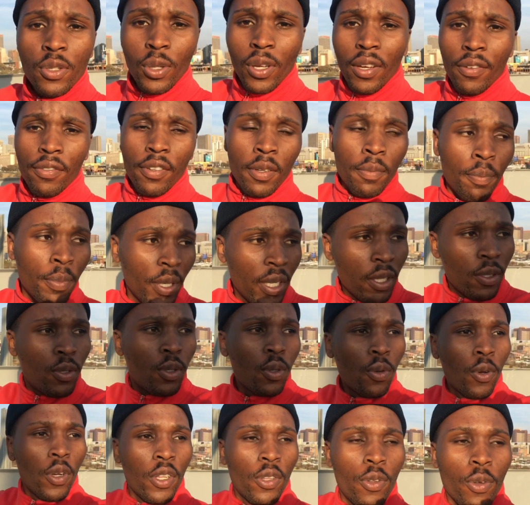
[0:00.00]
F&B
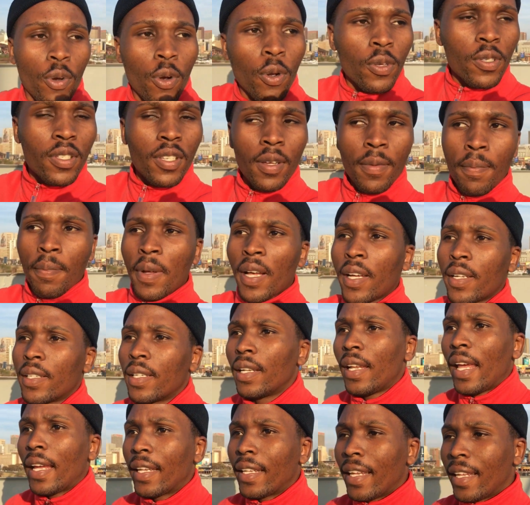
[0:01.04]
to withdraw some money,
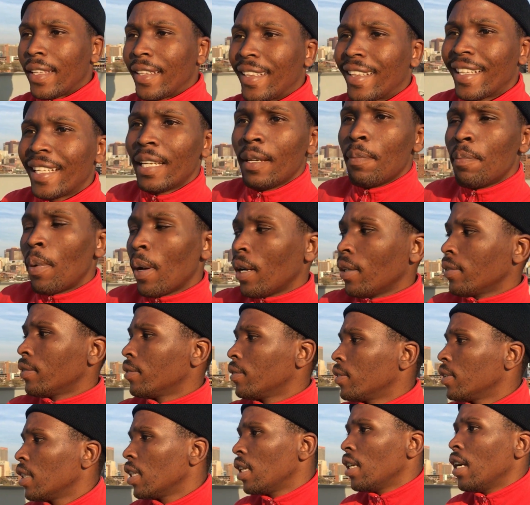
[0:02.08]
like a flip,
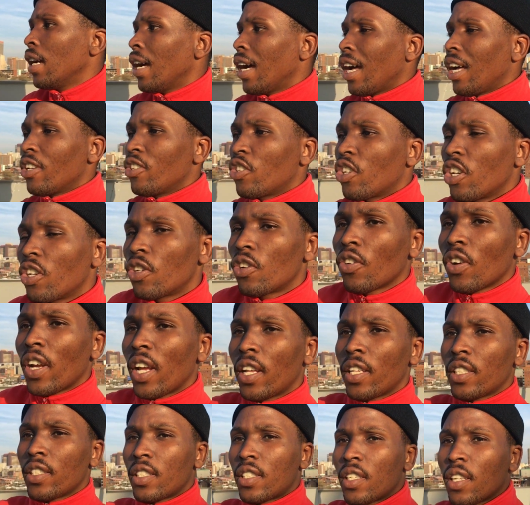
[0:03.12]
100
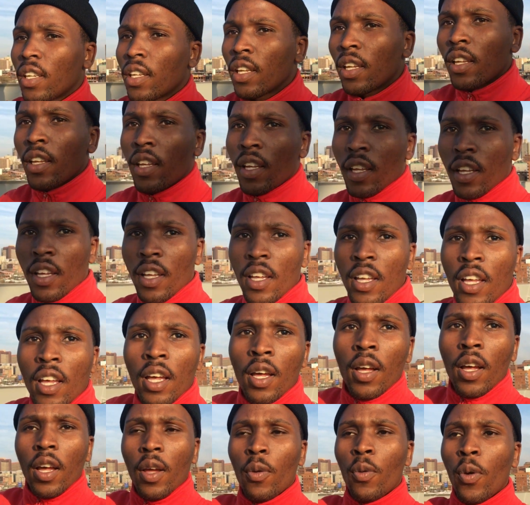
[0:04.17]
rand,
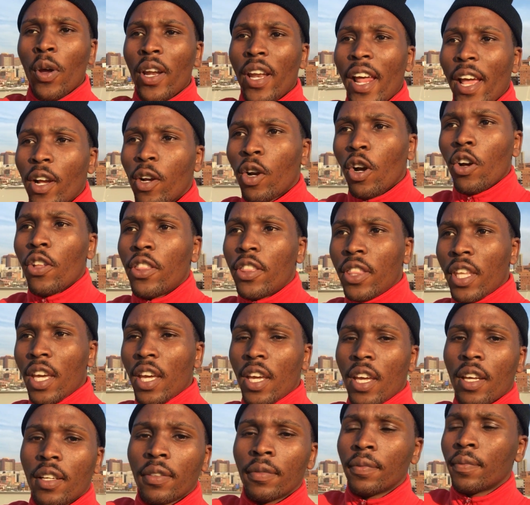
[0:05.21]
and when I got
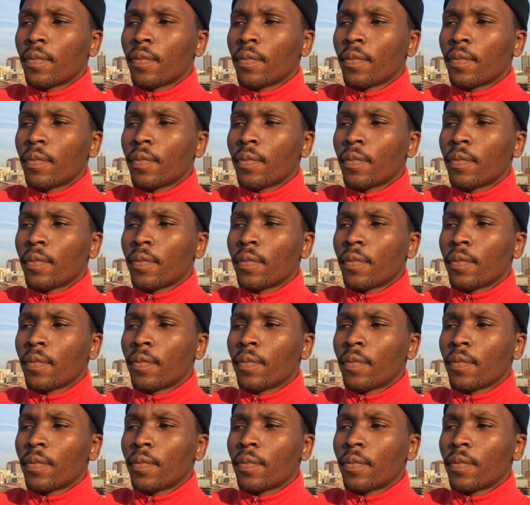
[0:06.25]
there